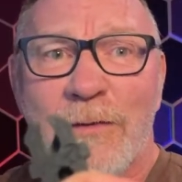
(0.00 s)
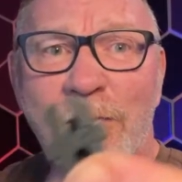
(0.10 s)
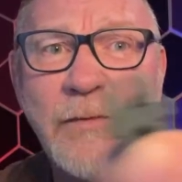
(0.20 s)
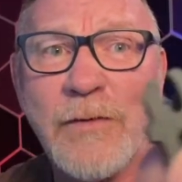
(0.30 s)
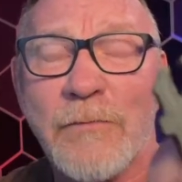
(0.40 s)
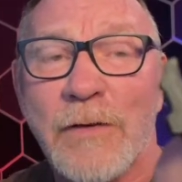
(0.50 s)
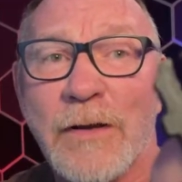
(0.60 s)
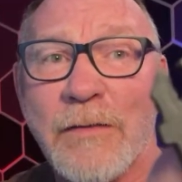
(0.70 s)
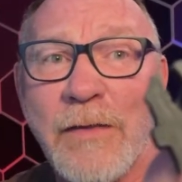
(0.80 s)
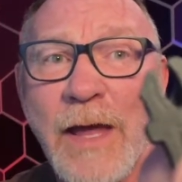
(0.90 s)
Stuff
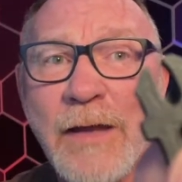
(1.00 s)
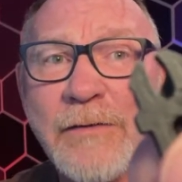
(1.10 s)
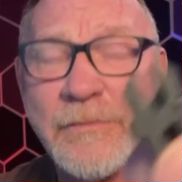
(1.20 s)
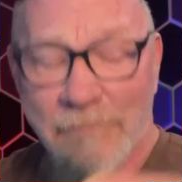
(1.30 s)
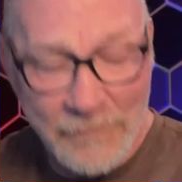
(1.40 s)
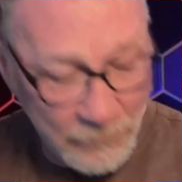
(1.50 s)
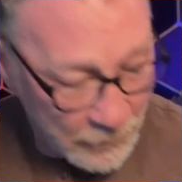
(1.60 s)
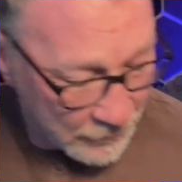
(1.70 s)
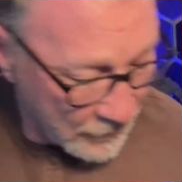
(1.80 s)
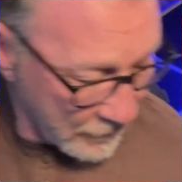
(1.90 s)
like that
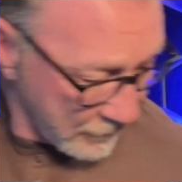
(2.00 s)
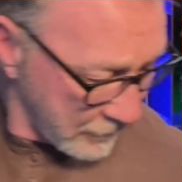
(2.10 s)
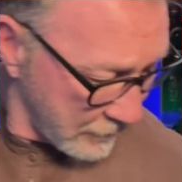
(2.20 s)
works out.